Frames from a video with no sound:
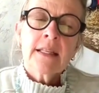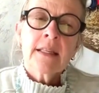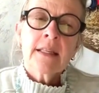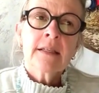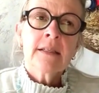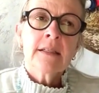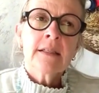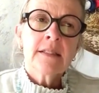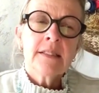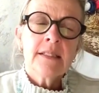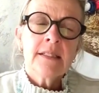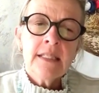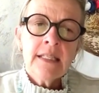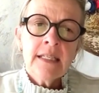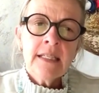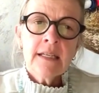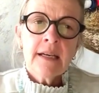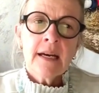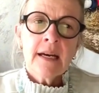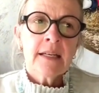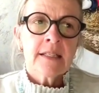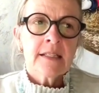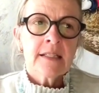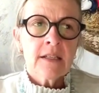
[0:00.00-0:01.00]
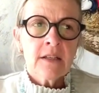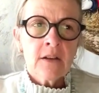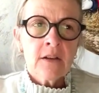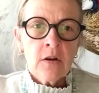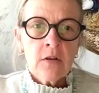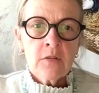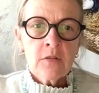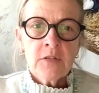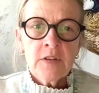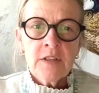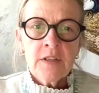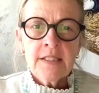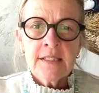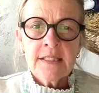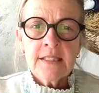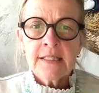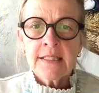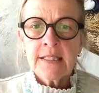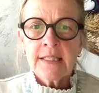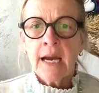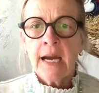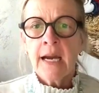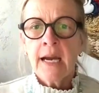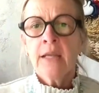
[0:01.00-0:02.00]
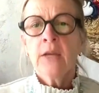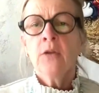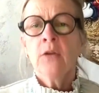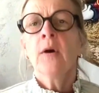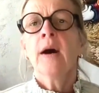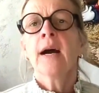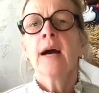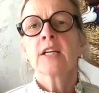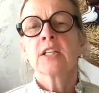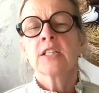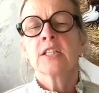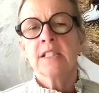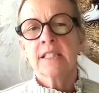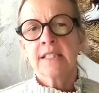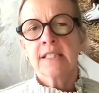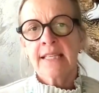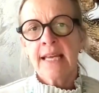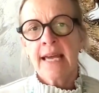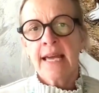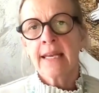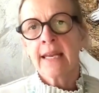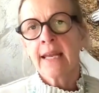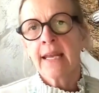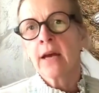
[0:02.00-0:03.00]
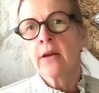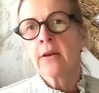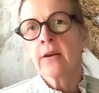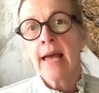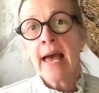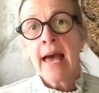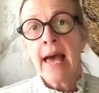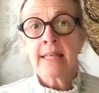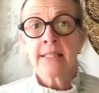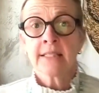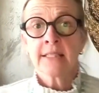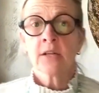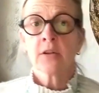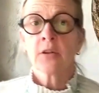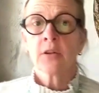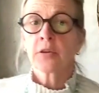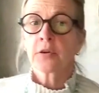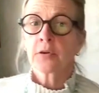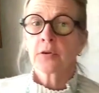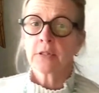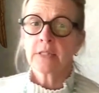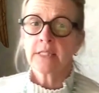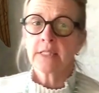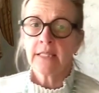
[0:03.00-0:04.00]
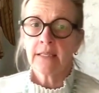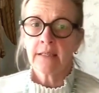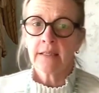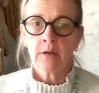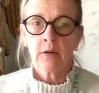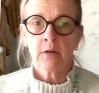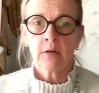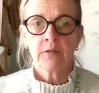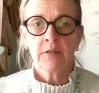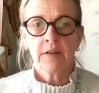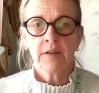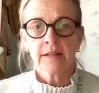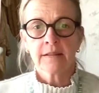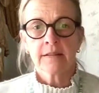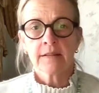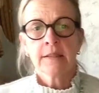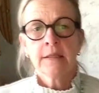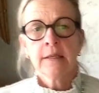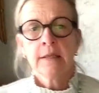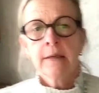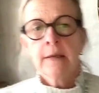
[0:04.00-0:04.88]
The C in confidence is, are you actually standing out as an authority in your field?